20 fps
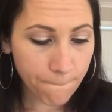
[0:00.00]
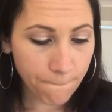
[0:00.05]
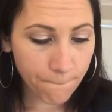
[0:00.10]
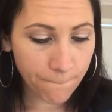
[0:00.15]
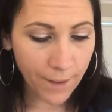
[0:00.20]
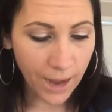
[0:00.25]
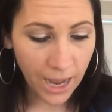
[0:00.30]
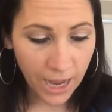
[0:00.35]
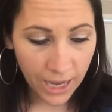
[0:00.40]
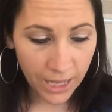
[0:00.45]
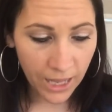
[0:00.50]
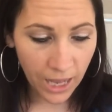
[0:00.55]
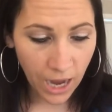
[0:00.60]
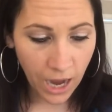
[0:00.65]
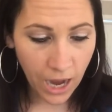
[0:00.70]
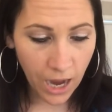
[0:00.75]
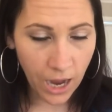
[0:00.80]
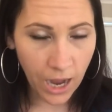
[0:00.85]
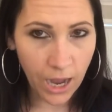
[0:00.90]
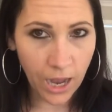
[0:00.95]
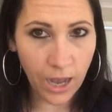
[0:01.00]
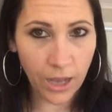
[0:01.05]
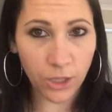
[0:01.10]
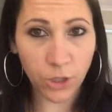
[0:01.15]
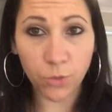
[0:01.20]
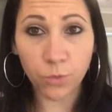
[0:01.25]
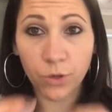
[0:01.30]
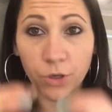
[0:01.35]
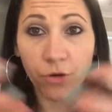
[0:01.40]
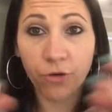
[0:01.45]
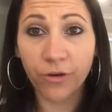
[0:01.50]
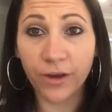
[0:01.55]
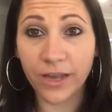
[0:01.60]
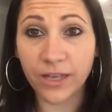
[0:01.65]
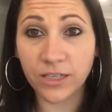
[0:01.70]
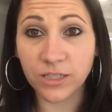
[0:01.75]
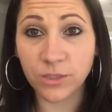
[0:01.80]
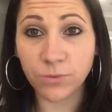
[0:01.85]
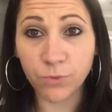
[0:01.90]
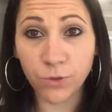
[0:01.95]
But you want to
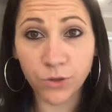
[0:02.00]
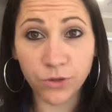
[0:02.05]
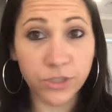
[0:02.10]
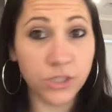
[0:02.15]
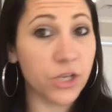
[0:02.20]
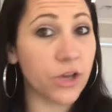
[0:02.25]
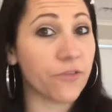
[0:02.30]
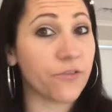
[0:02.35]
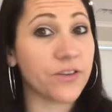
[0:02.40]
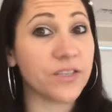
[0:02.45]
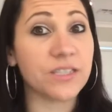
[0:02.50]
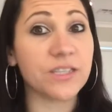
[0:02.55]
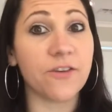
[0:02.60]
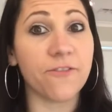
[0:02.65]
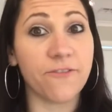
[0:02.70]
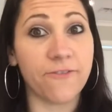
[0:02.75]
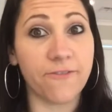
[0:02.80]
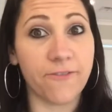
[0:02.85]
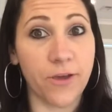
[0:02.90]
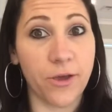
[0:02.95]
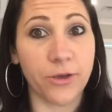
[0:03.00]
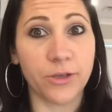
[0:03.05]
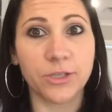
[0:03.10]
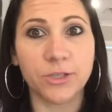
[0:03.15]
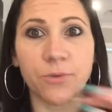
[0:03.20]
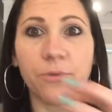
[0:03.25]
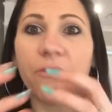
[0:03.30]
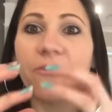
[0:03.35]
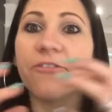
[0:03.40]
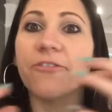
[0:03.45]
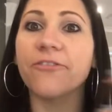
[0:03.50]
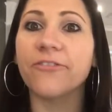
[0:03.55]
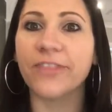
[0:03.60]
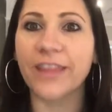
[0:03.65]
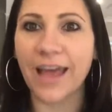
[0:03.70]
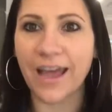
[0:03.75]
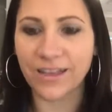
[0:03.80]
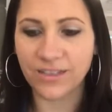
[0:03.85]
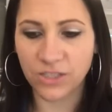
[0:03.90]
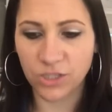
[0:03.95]
create a smooth surface first, so a
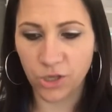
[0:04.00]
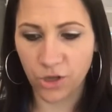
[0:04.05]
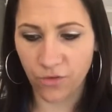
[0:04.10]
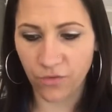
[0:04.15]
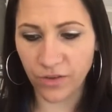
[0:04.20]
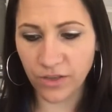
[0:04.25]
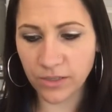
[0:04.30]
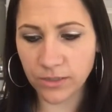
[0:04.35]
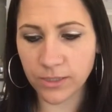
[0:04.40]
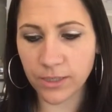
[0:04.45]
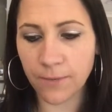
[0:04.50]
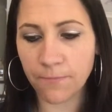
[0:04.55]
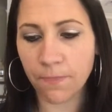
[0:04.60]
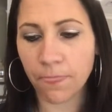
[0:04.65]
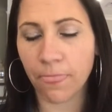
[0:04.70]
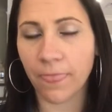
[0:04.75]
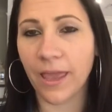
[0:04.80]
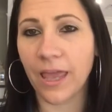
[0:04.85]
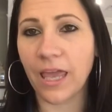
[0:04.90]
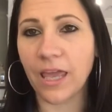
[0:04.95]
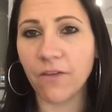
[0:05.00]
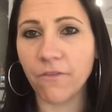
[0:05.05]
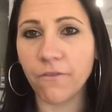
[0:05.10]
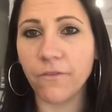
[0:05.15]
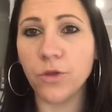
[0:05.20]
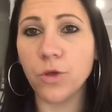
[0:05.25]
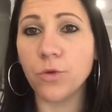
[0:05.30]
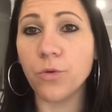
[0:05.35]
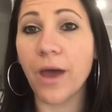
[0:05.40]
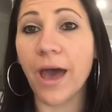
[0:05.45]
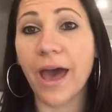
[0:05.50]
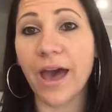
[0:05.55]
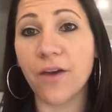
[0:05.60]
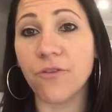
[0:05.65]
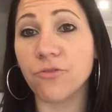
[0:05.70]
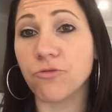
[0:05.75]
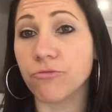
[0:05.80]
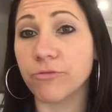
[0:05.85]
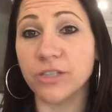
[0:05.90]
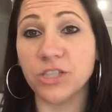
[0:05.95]
flat surface. If you
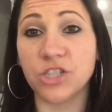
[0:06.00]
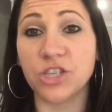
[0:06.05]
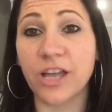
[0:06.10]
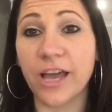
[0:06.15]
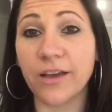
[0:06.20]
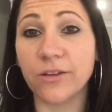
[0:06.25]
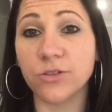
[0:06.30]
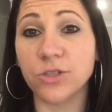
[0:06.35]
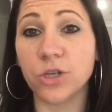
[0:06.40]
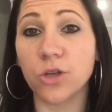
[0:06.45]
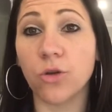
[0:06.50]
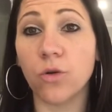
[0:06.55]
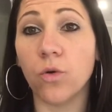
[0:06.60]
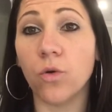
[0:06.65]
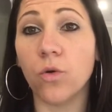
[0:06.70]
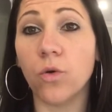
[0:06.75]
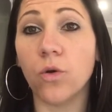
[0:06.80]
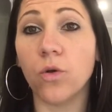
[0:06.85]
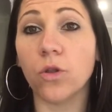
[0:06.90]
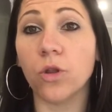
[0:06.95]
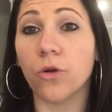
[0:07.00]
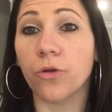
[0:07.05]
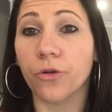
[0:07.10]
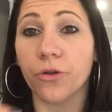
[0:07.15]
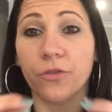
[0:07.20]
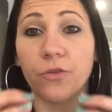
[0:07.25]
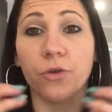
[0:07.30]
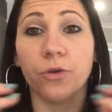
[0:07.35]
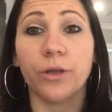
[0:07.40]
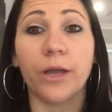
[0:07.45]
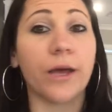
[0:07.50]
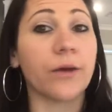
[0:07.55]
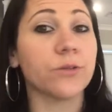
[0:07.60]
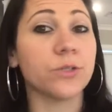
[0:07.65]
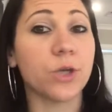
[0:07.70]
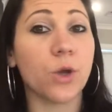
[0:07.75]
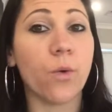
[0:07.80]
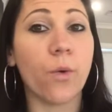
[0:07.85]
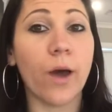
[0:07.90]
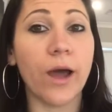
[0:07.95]
have ridged nails at all, or if your
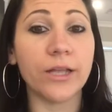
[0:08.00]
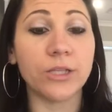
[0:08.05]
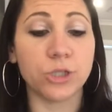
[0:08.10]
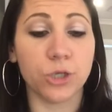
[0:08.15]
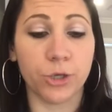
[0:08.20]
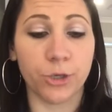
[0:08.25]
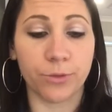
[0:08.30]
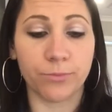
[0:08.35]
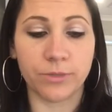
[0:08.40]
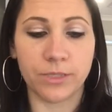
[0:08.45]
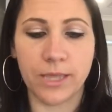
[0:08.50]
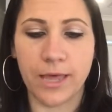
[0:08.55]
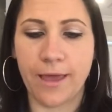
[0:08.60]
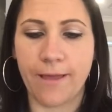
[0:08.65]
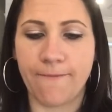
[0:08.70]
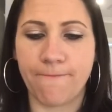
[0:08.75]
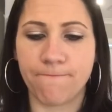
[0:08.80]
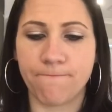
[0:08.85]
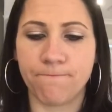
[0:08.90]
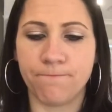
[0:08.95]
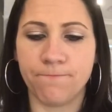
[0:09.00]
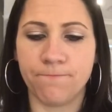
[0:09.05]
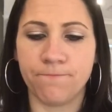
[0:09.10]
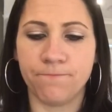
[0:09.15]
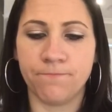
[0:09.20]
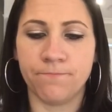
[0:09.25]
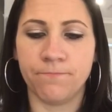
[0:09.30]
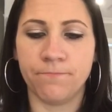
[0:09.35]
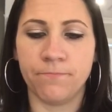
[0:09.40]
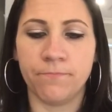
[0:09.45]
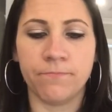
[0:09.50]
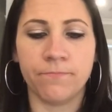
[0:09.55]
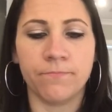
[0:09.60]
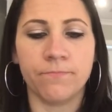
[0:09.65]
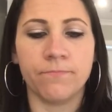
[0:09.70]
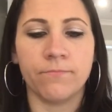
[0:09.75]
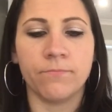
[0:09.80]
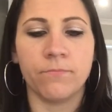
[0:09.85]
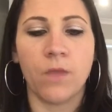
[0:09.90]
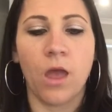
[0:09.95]
nails are quite domed, then
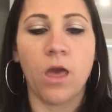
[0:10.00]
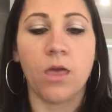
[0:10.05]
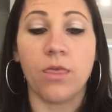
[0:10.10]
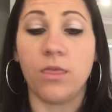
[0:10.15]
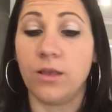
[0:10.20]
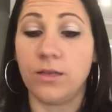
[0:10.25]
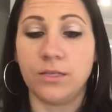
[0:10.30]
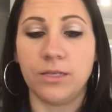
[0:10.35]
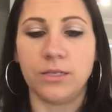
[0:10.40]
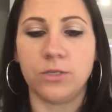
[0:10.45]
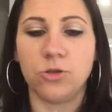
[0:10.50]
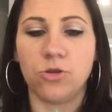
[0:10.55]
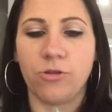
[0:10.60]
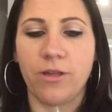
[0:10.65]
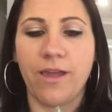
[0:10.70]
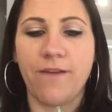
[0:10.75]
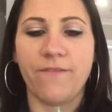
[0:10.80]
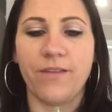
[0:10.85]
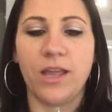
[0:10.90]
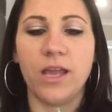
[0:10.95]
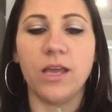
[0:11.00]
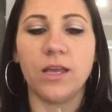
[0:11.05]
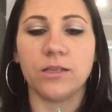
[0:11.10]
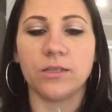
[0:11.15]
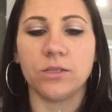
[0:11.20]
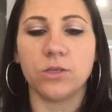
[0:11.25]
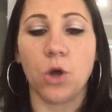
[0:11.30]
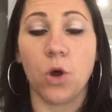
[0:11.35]
this is not even it.